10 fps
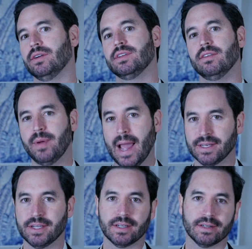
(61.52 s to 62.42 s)
your stuff back
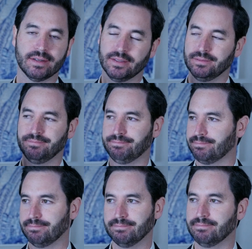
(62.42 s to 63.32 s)
to your,
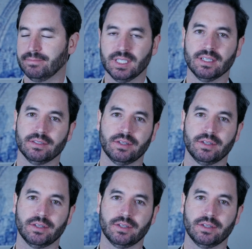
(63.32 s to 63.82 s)
you know,